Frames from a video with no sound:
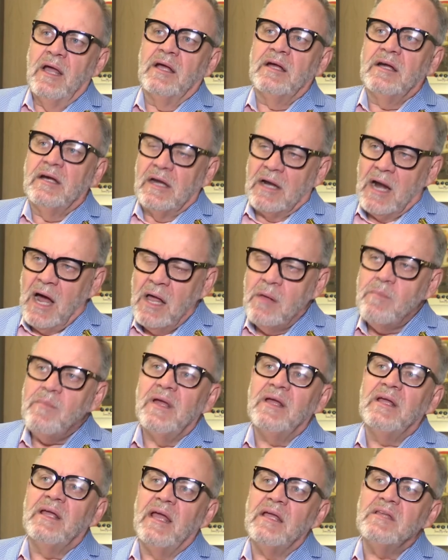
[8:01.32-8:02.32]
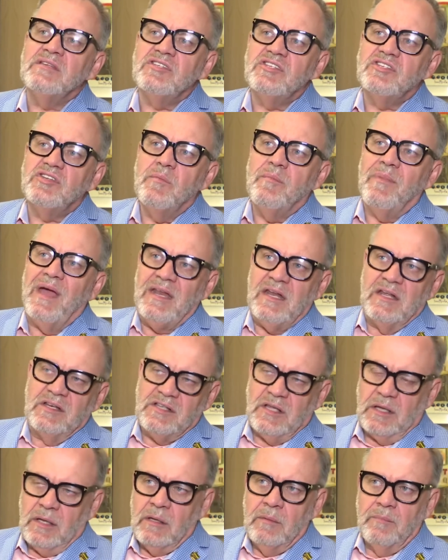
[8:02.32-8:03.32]
a crime against
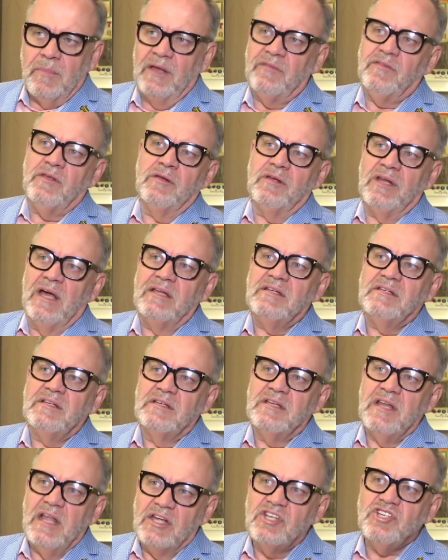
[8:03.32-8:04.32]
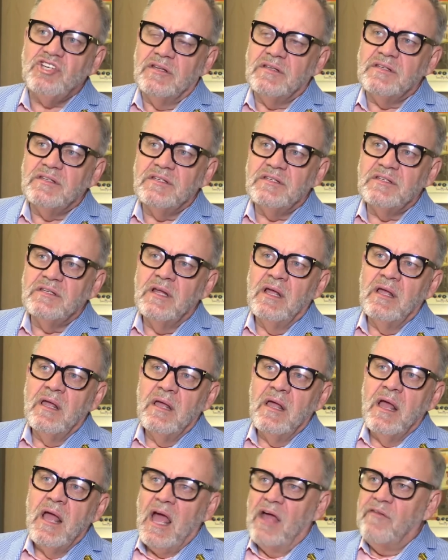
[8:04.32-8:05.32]
humanity by the United Nations,
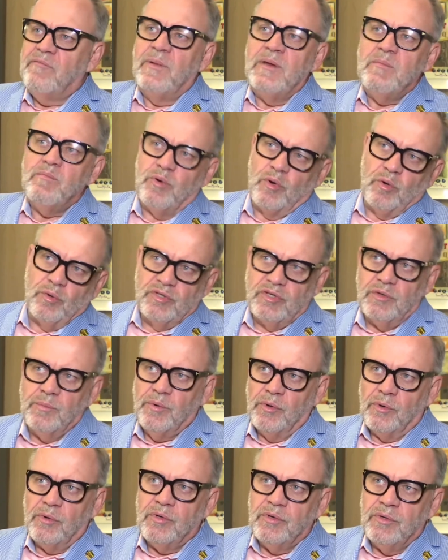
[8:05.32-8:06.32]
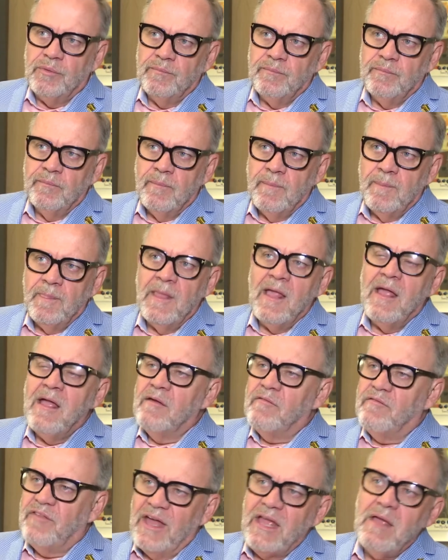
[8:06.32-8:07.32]
have been brought to book.
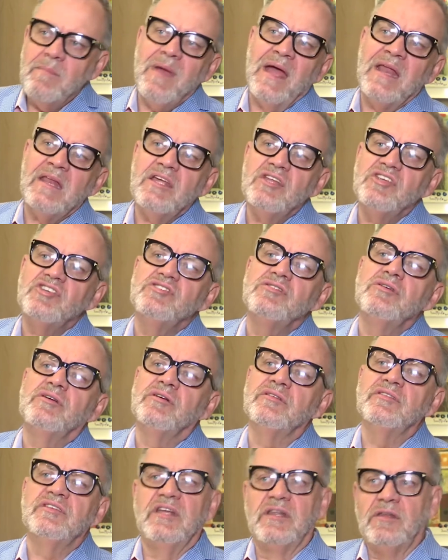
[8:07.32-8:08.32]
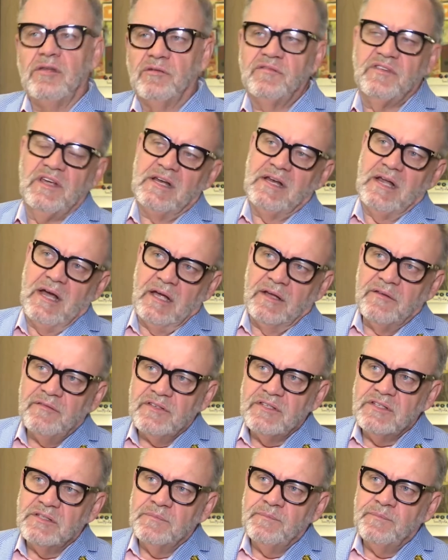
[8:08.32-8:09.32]
They managed to continue their
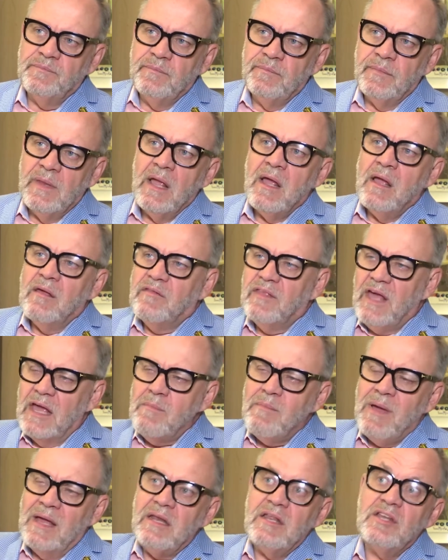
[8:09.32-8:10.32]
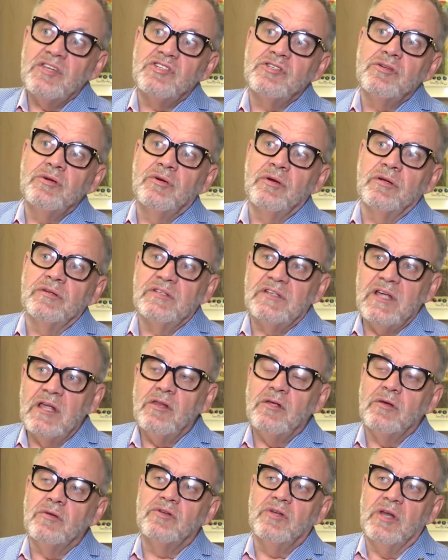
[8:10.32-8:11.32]
lives. They managed to
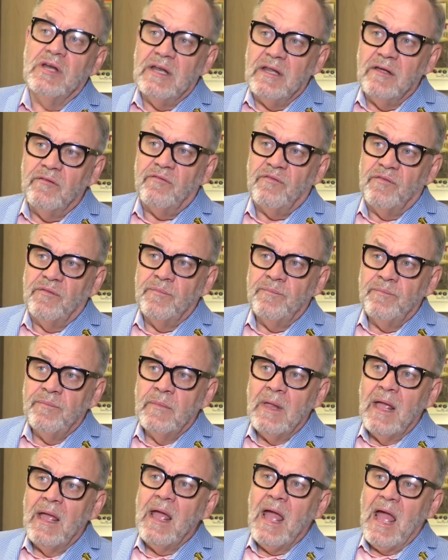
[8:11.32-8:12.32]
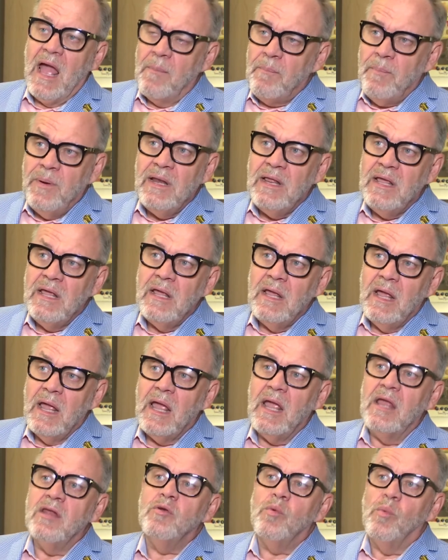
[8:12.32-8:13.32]
continue to live happily
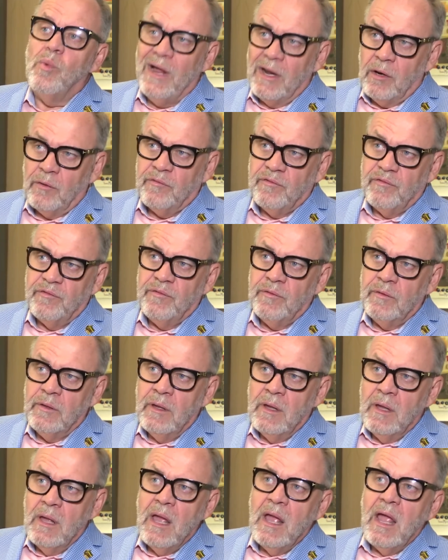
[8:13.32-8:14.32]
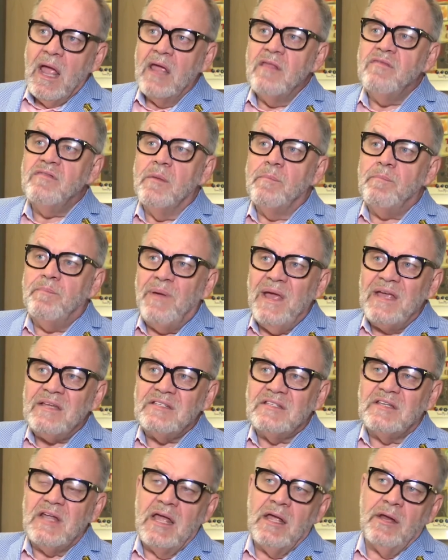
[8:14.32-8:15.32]
in wealth in the
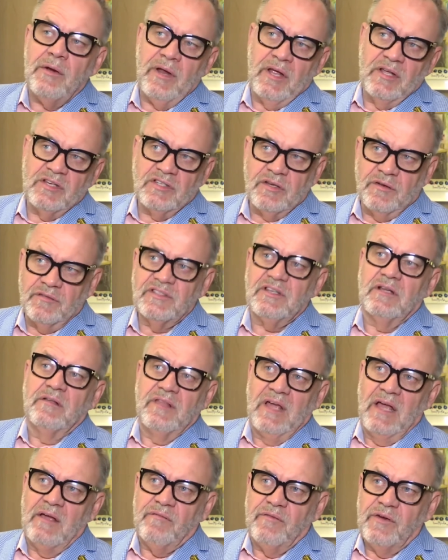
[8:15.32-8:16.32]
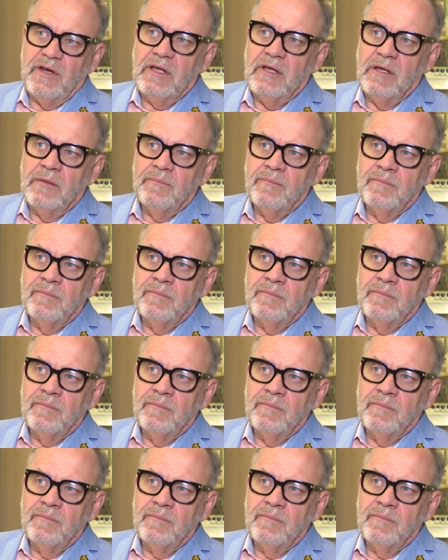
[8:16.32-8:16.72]
best areas of South Africa.